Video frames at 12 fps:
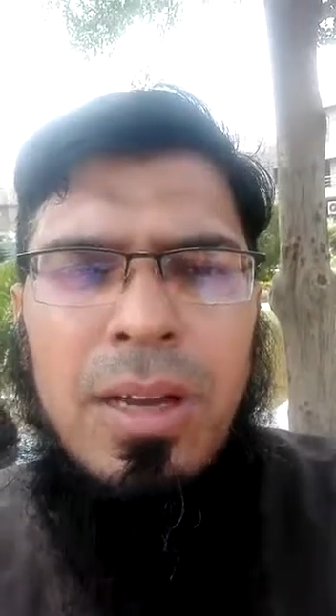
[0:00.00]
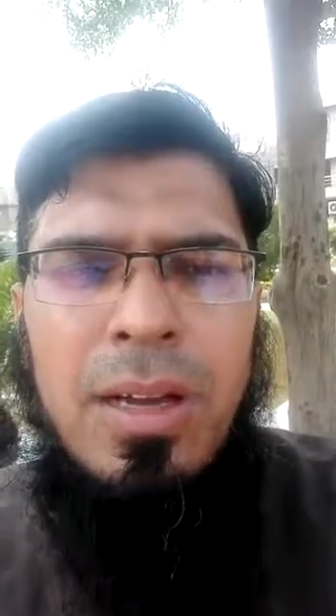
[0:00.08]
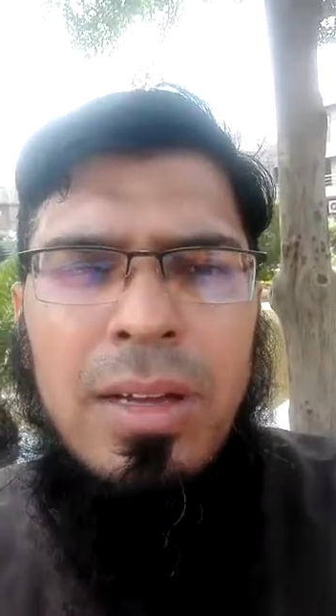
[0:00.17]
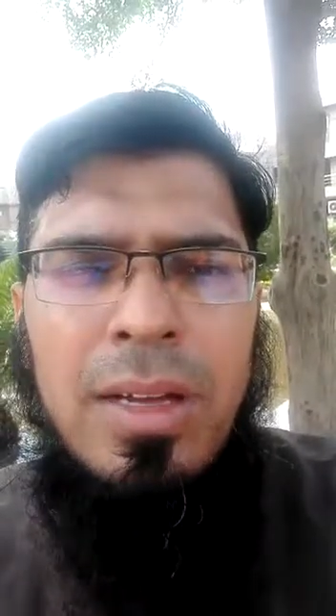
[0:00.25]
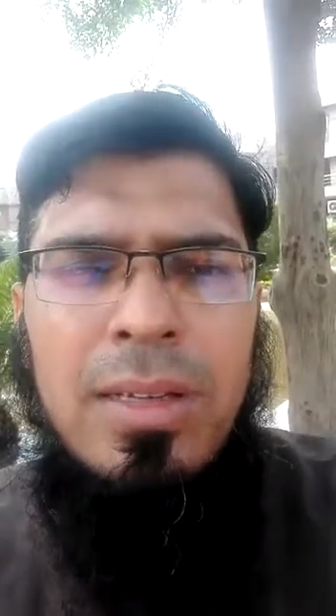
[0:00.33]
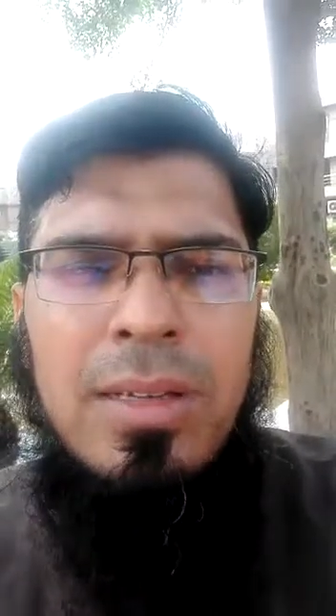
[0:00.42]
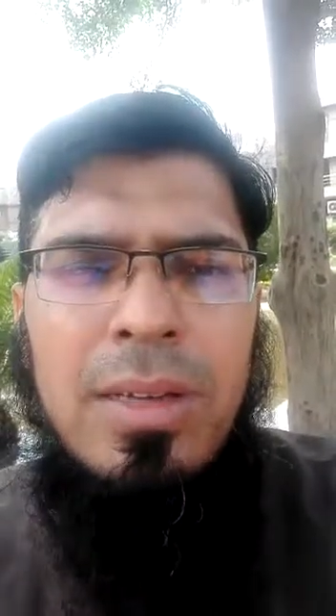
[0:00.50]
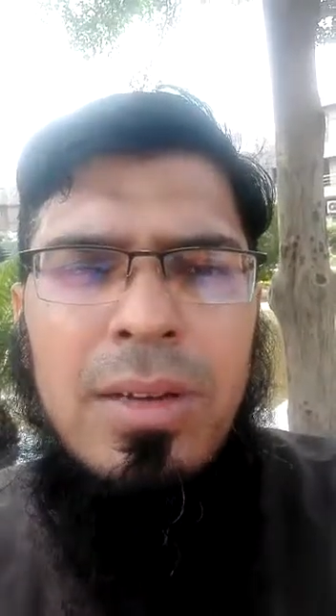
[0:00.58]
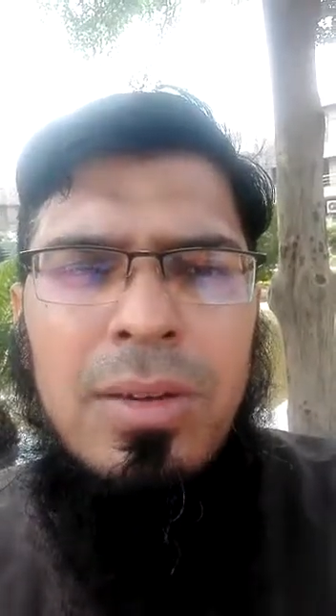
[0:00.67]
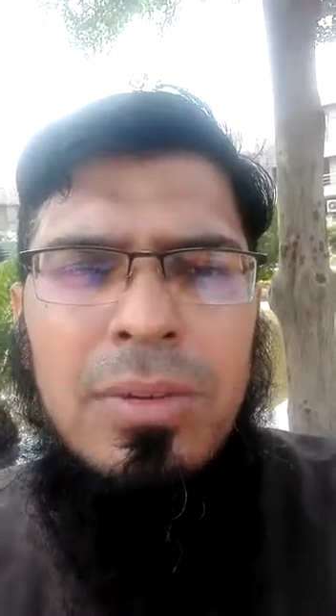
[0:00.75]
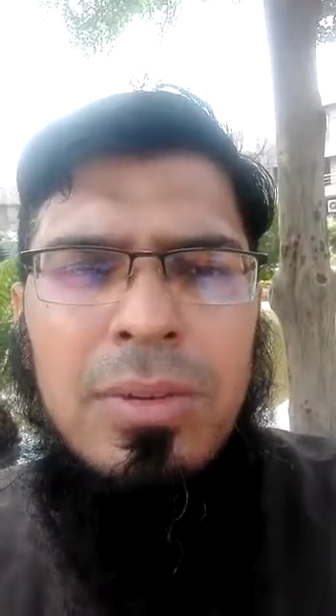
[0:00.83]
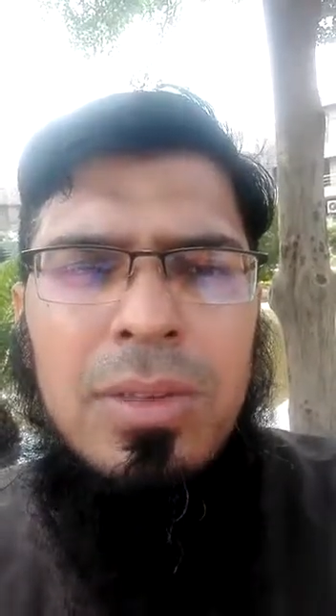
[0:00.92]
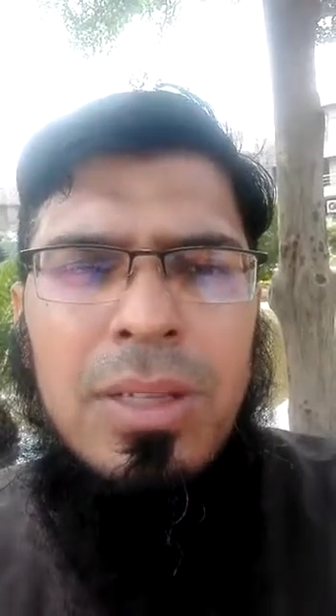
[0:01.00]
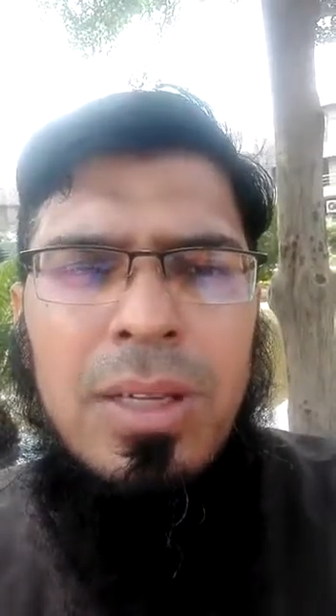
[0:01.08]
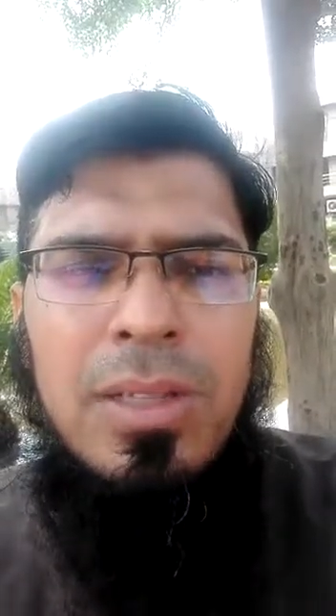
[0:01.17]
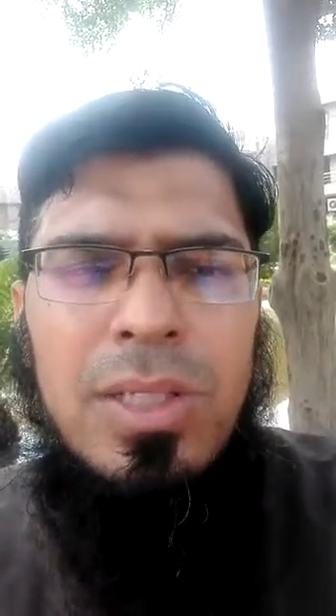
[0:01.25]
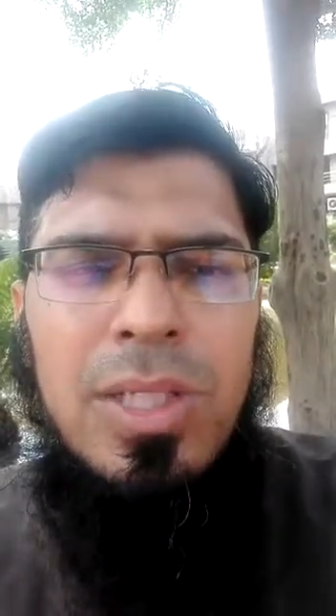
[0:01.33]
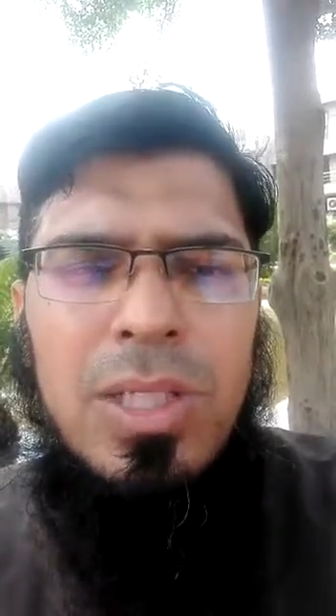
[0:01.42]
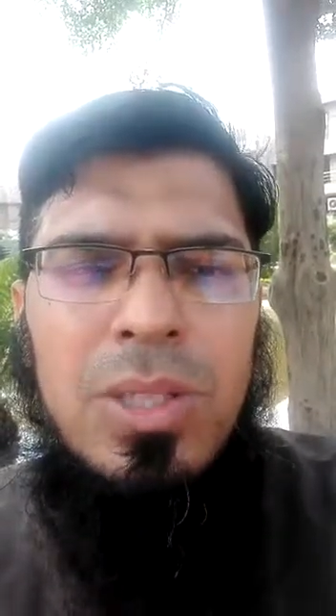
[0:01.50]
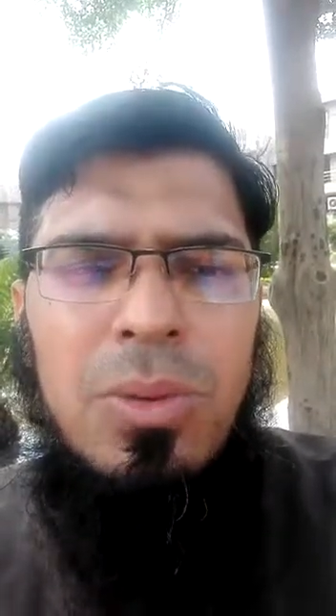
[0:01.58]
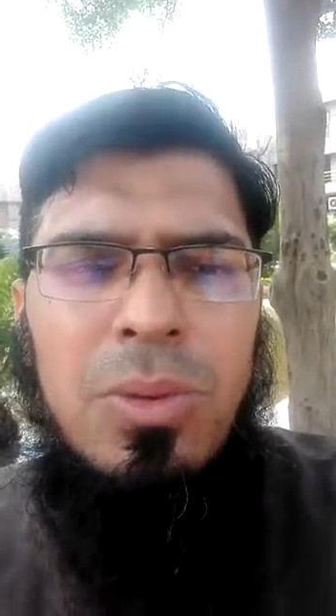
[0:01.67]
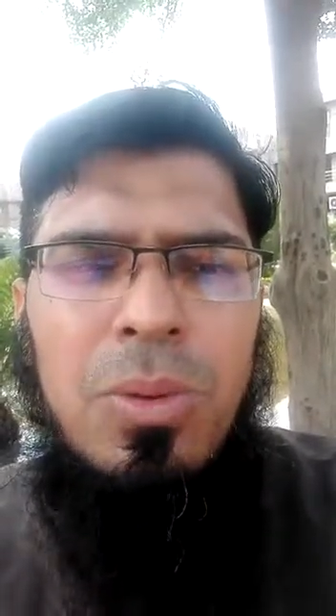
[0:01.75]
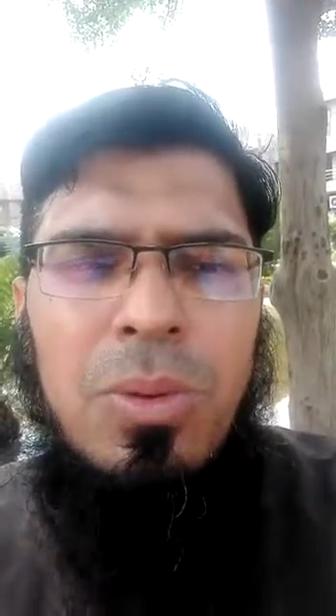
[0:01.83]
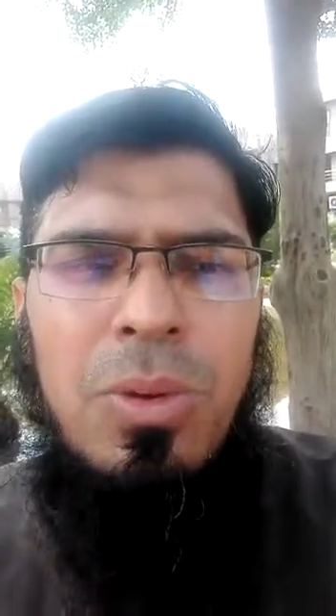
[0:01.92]
target down to
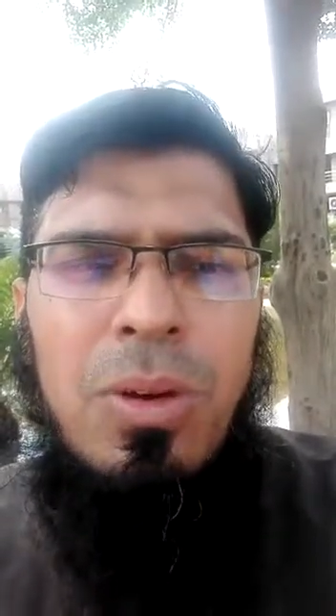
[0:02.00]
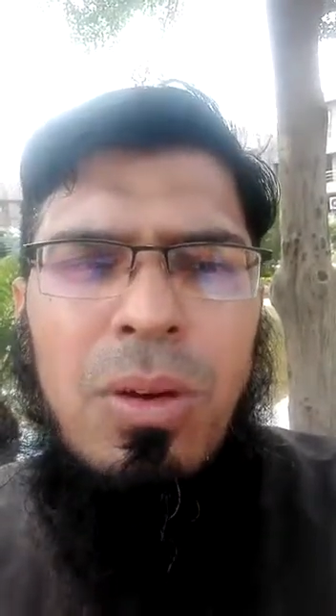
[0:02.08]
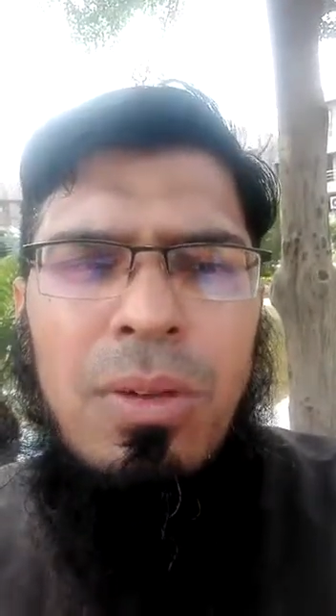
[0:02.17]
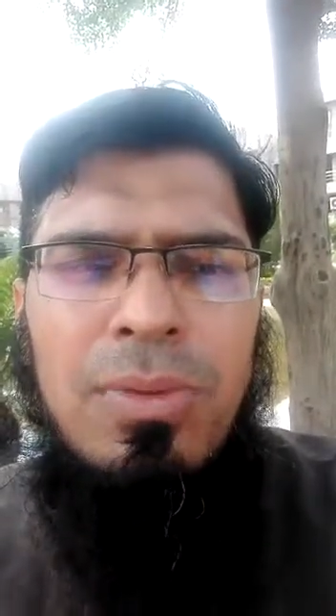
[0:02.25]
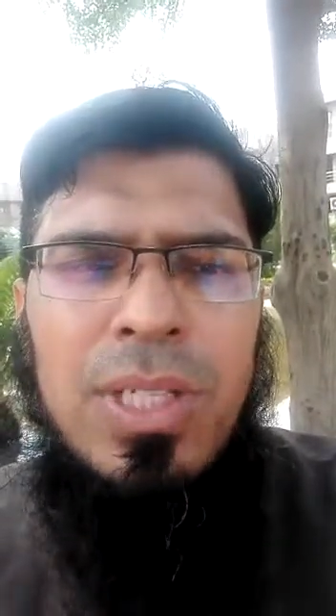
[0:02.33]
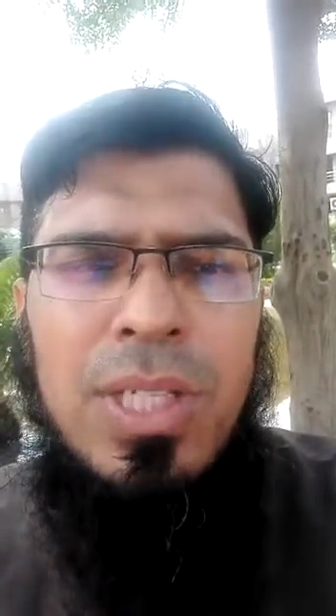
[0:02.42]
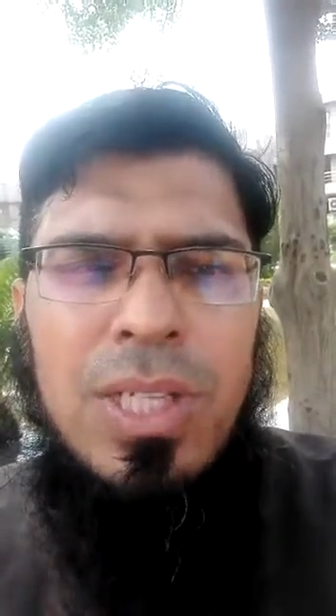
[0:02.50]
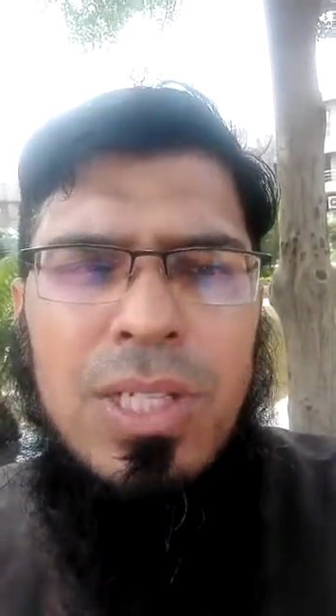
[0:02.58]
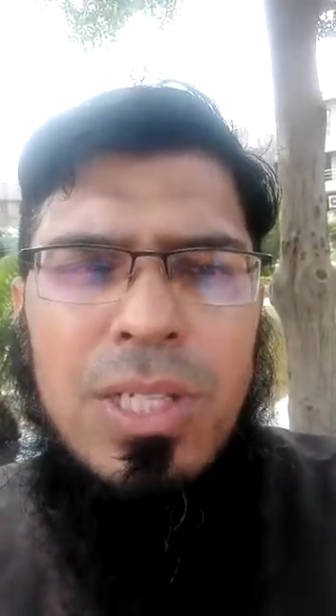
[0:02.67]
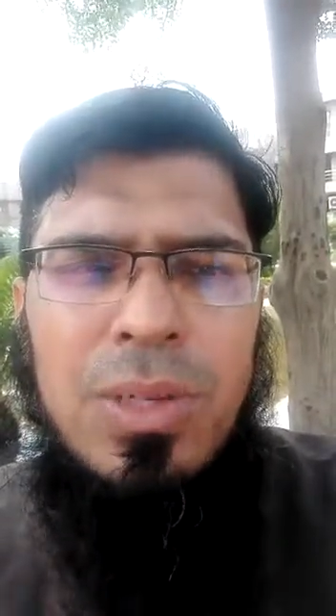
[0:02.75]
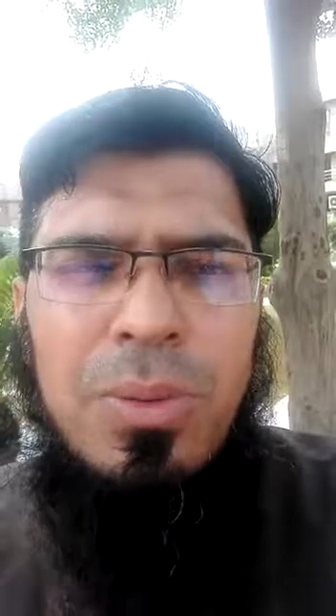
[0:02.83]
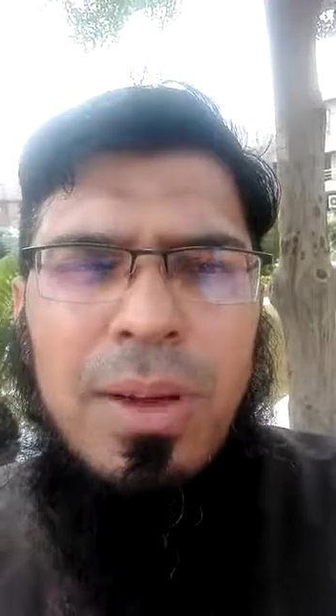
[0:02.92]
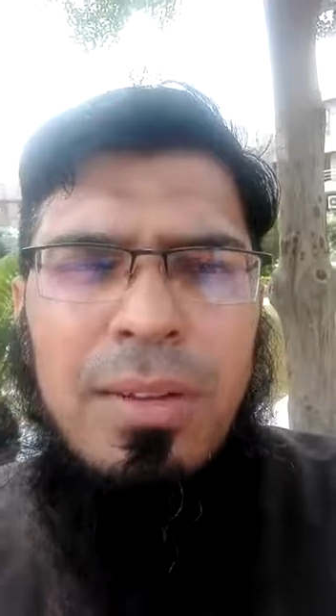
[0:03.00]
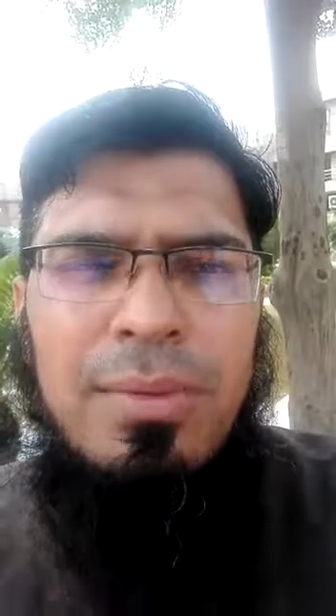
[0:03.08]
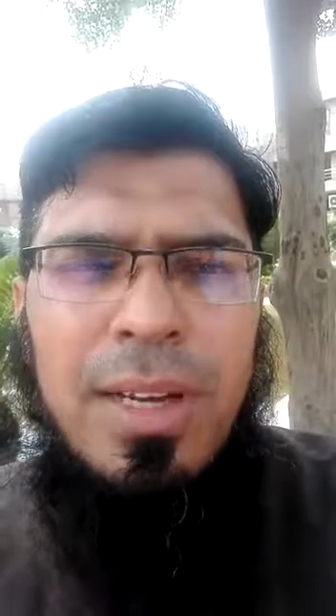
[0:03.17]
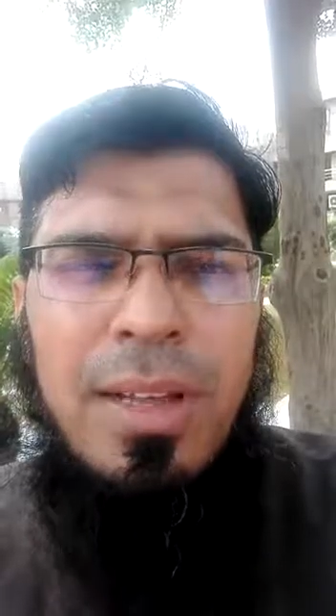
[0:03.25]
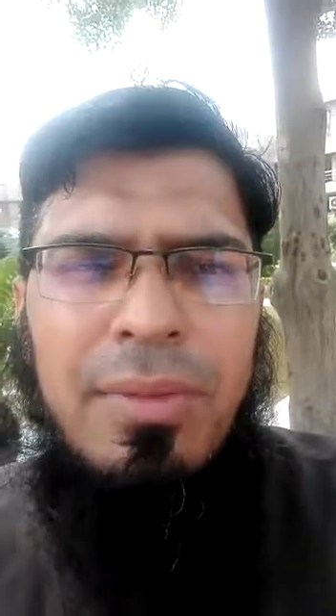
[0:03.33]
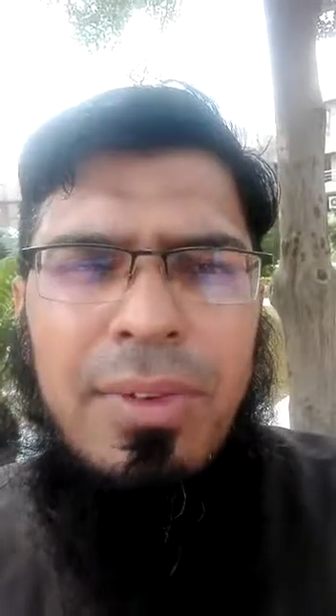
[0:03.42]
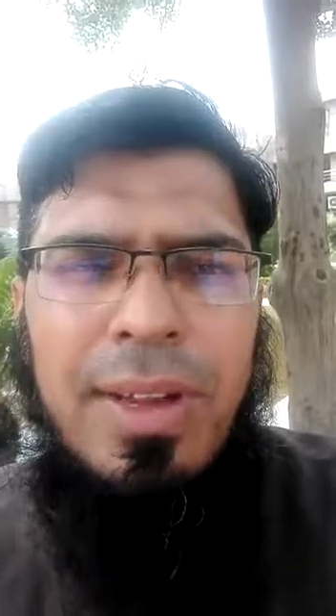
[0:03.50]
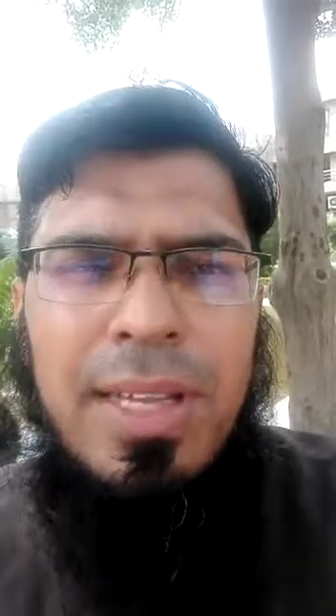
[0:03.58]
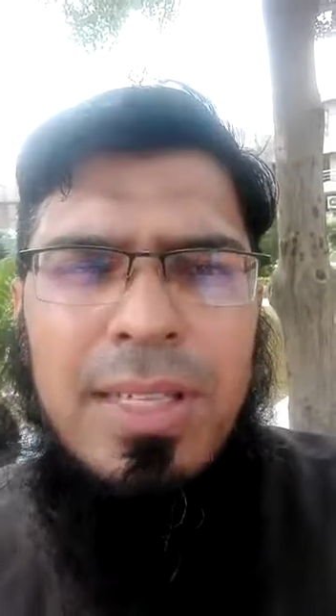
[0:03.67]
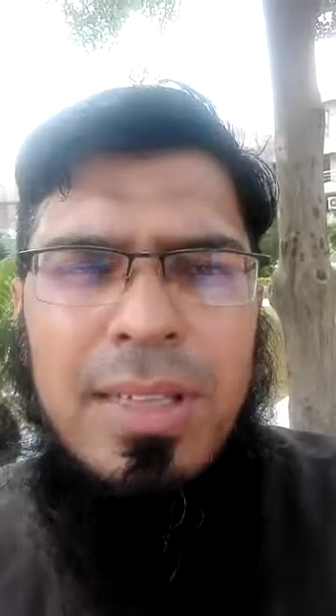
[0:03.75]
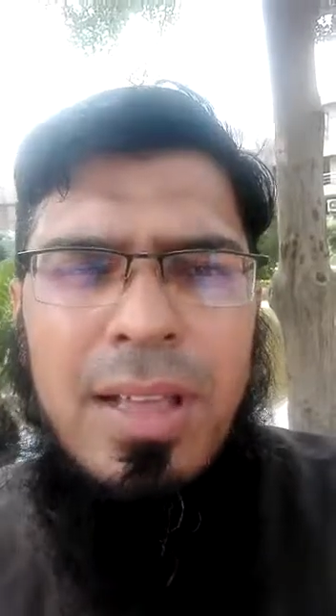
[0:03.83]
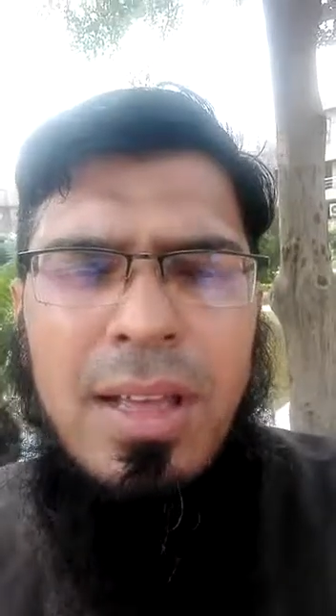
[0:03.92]
32 of just 12
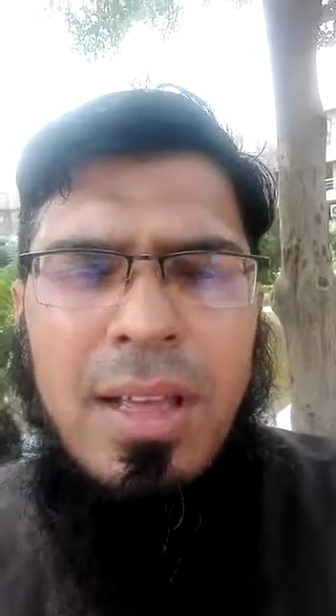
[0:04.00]
deliveries,